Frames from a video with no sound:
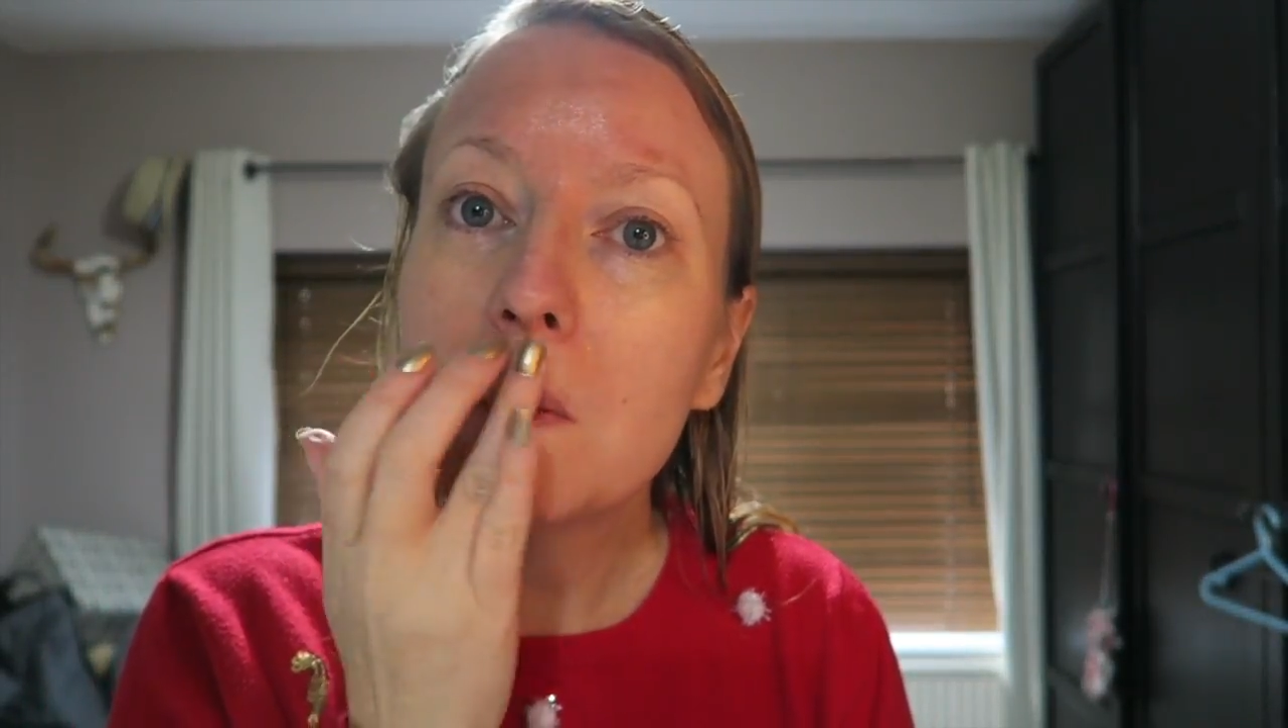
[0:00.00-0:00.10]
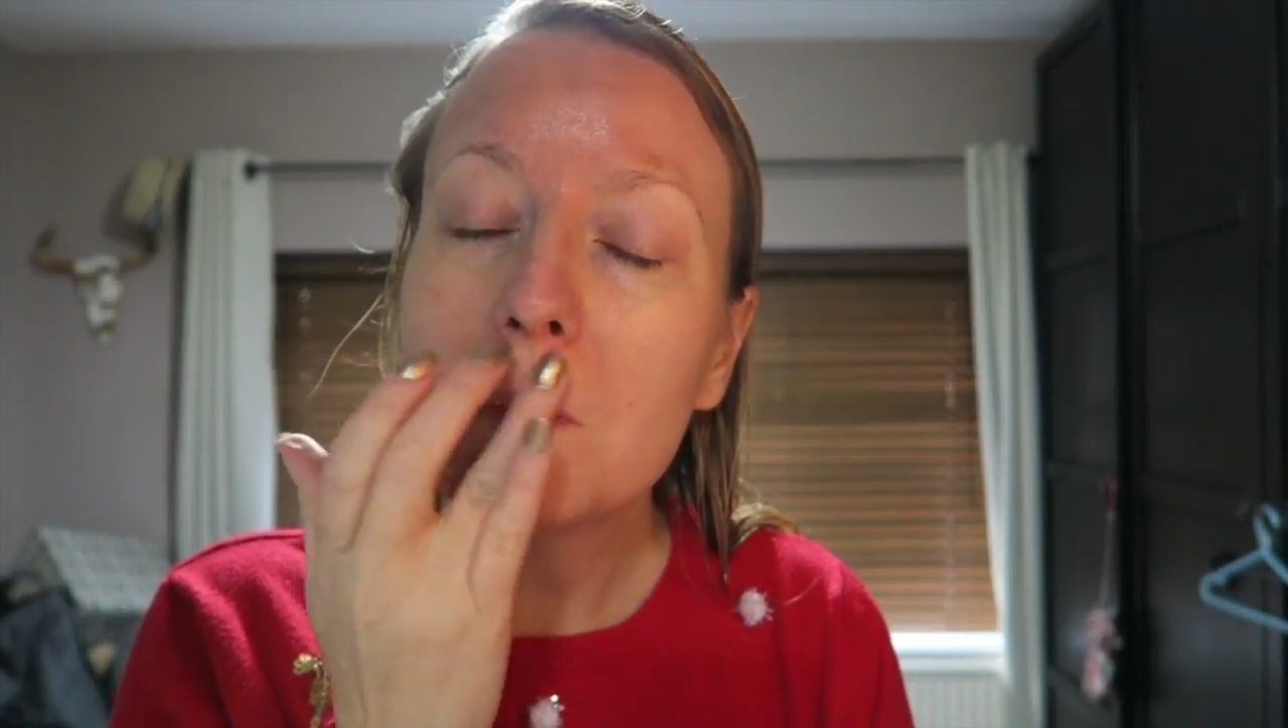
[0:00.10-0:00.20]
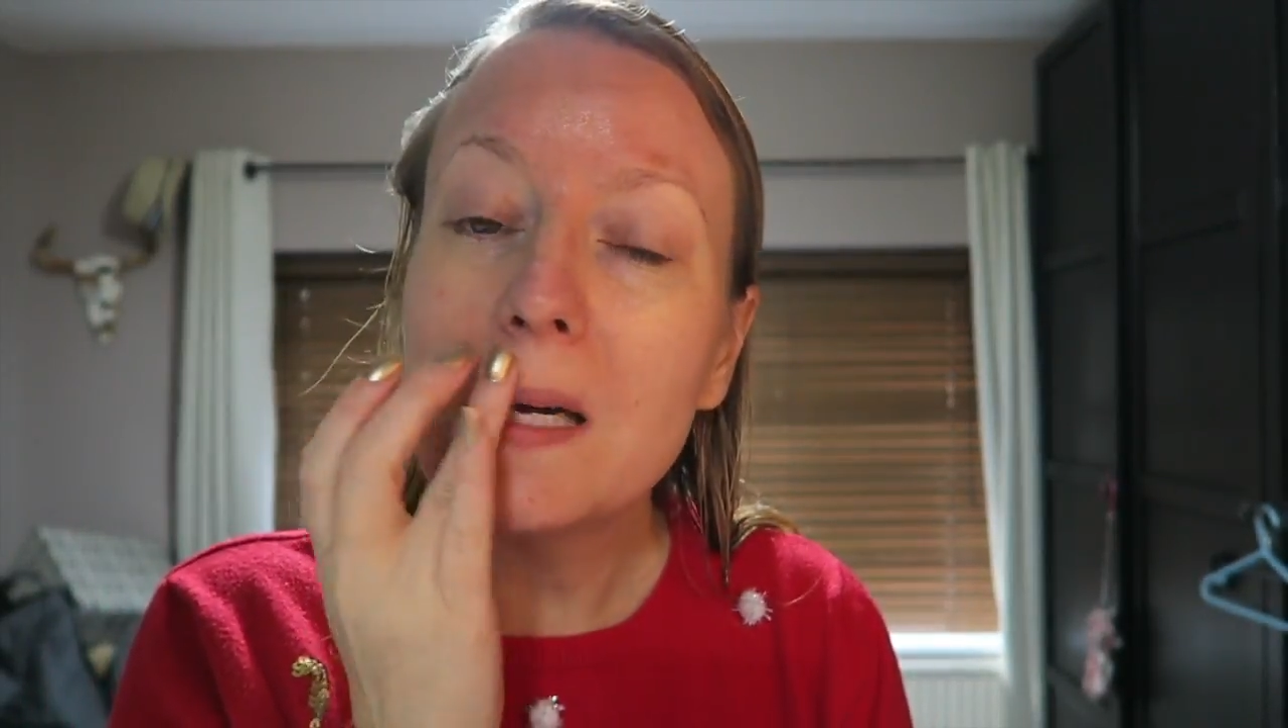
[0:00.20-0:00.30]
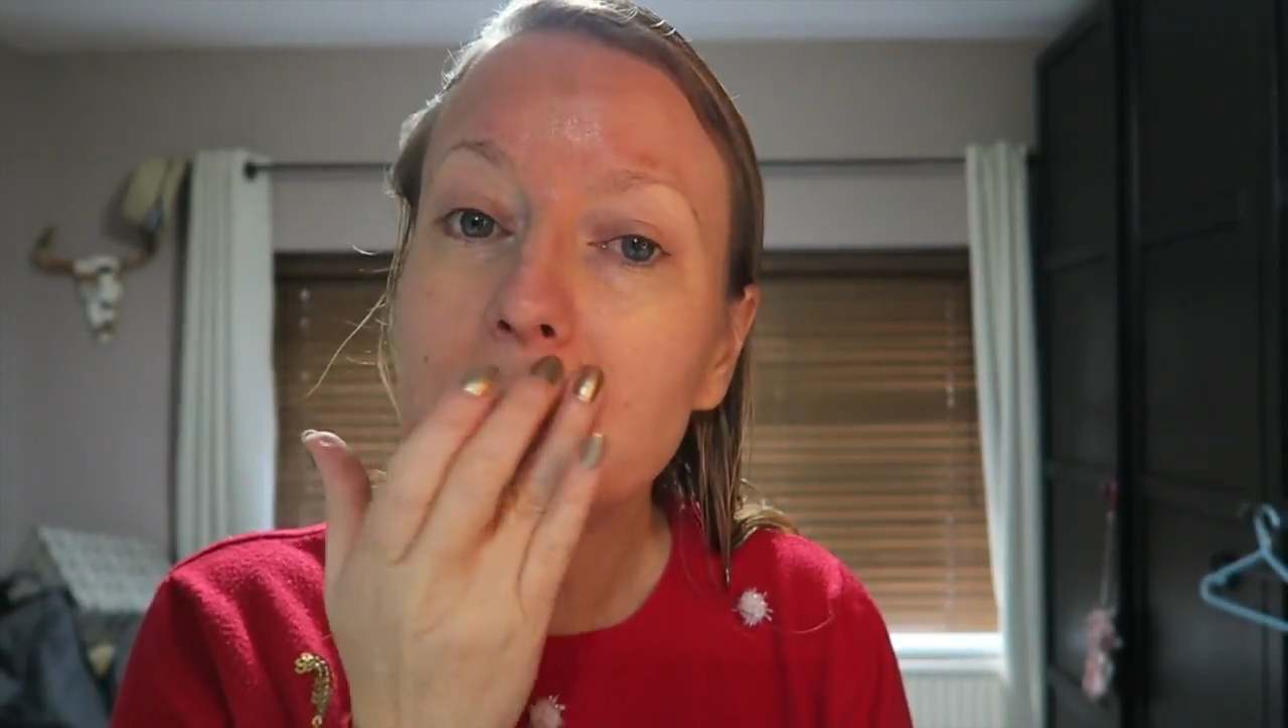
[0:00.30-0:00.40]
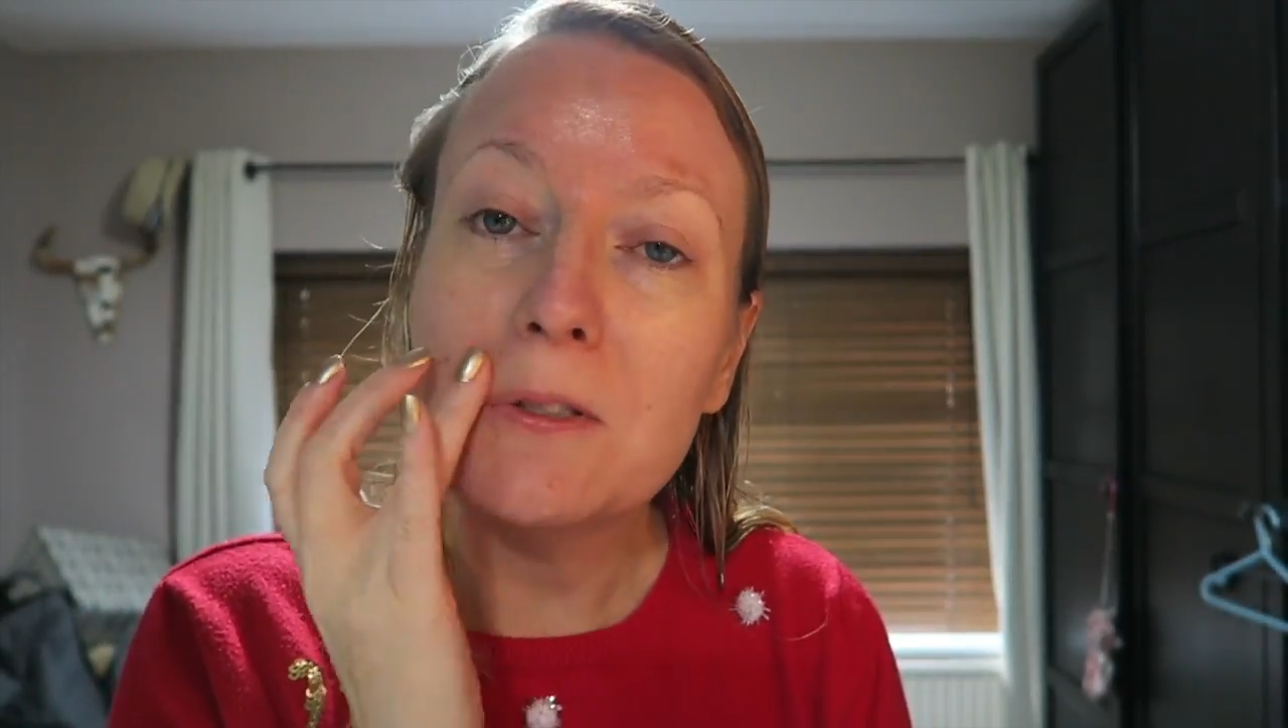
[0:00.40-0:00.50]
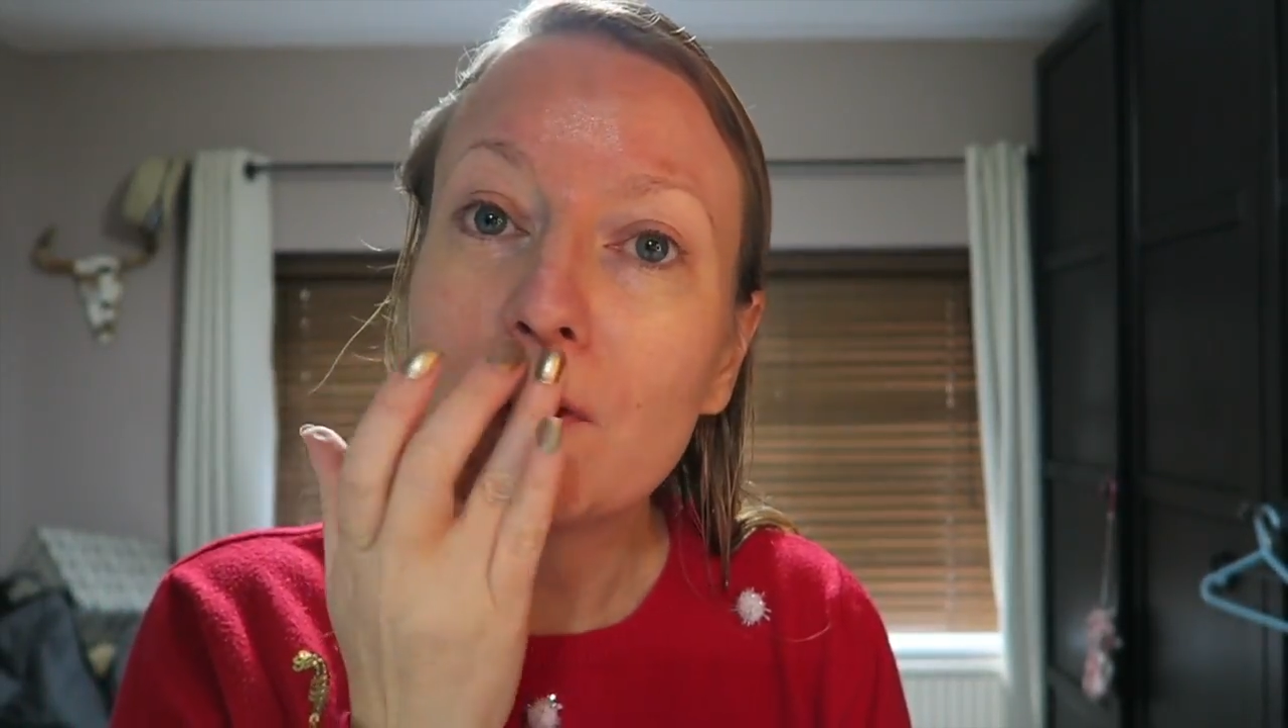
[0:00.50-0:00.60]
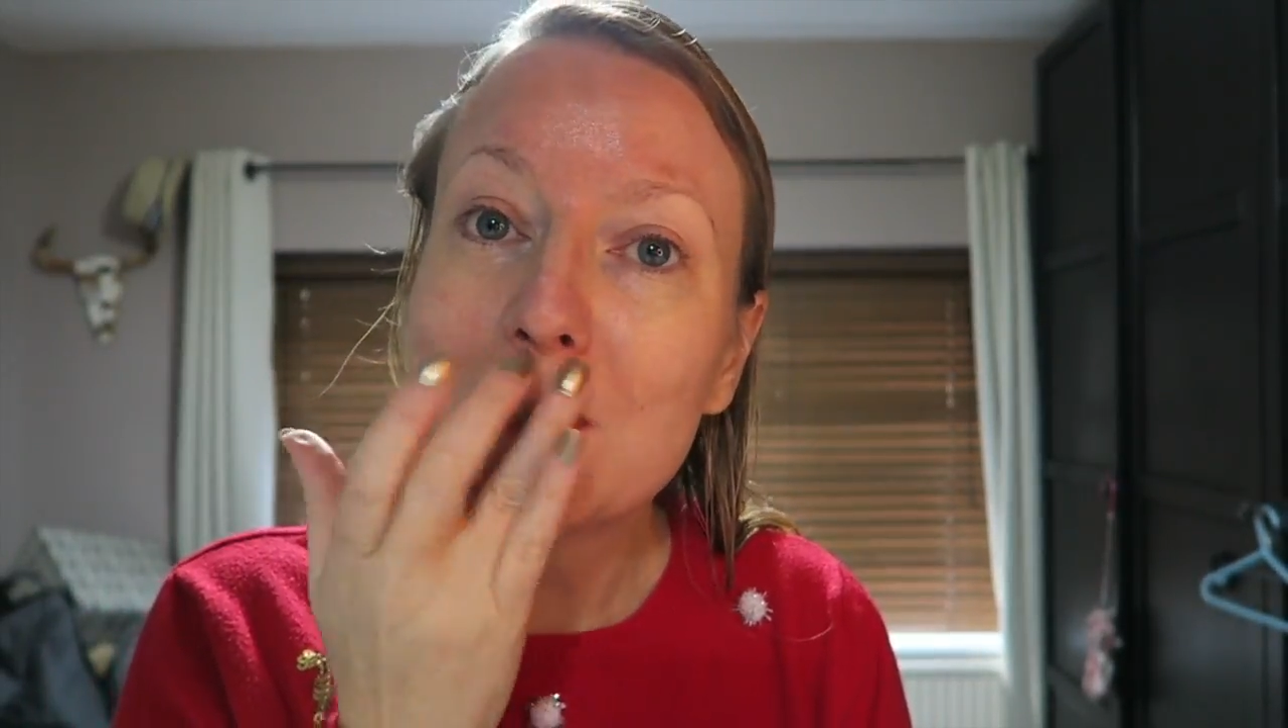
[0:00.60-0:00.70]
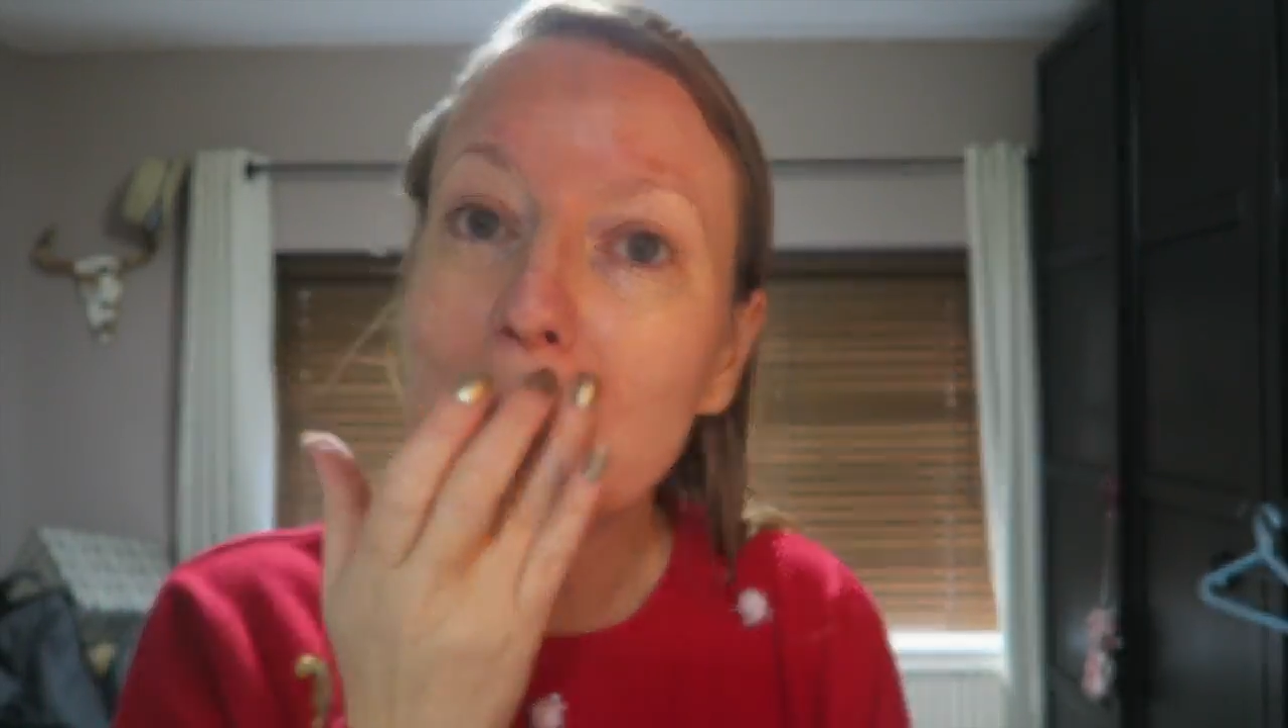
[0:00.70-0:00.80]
I didn't really drink that much